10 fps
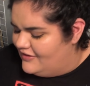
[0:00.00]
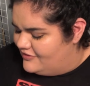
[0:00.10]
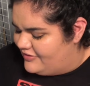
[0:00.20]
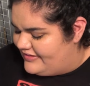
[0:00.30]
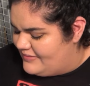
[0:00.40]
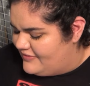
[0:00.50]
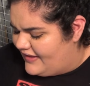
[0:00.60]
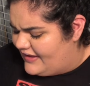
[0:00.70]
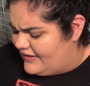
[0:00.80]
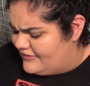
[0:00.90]
So it seems
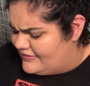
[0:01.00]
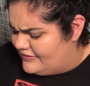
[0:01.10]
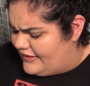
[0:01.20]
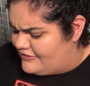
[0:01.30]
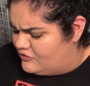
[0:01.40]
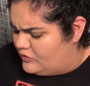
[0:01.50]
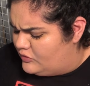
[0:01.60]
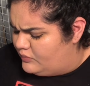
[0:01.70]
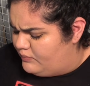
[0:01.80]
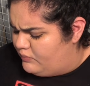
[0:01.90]
like Celeste
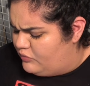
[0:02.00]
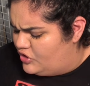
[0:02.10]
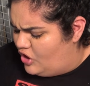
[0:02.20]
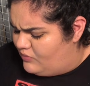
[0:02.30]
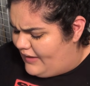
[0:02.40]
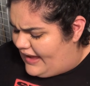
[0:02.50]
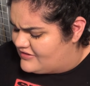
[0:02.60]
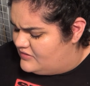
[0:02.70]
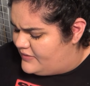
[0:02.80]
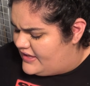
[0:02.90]
will go
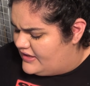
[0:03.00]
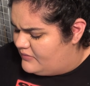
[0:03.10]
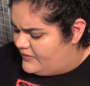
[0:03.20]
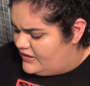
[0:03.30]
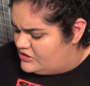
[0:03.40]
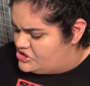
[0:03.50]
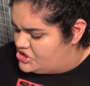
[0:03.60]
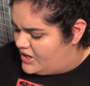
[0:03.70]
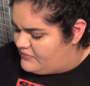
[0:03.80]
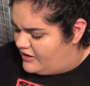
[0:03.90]
back to being a bitch.
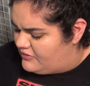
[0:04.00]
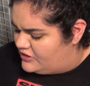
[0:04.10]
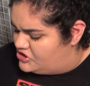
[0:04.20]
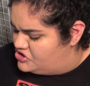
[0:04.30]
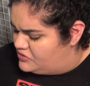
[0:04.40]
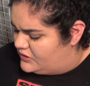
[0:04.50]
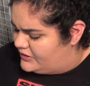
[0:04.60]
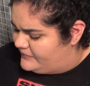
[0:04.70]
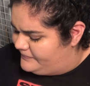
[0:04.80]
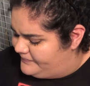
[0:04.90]
I'm not really
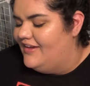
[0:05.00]
sure.